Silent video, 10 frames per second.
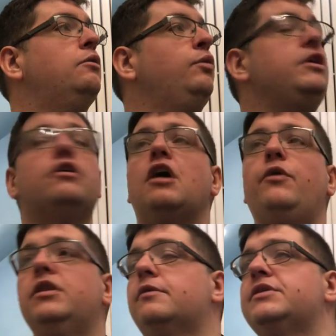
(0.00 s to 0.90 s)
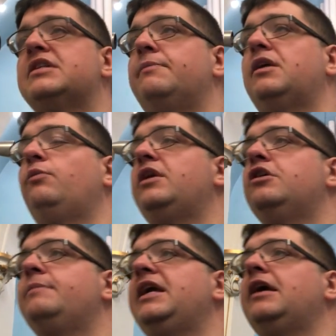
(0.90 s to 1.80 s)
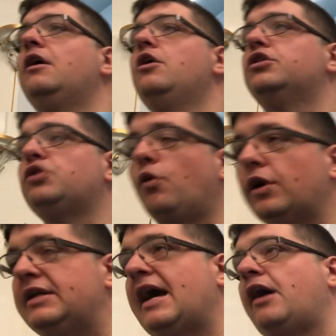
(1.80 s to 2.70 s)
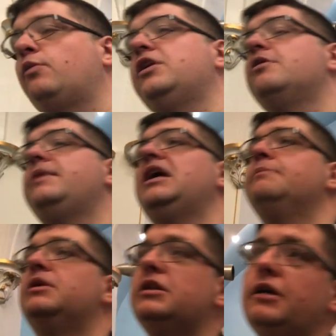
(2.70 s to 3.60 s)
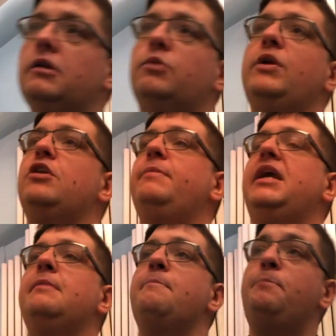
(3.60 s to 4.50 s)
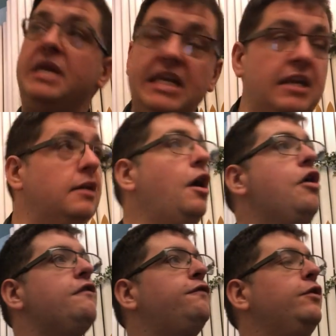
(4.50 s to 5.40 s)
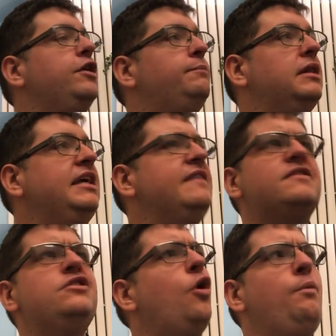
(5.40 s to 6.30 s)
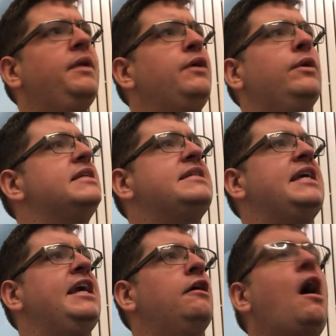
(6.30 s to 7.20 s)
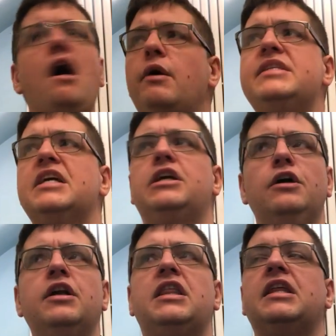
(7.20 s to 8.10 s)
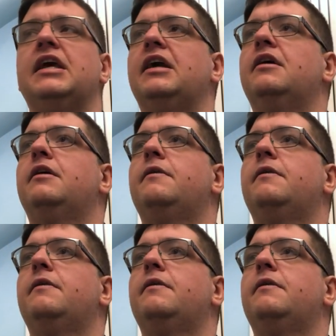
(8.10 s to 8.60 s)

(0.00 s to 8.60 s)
When you're going through something, when you're being torn down, when you're being belittled, when you're being beaten for your beliefs, nobody wants to hear, oh, it's a good thing.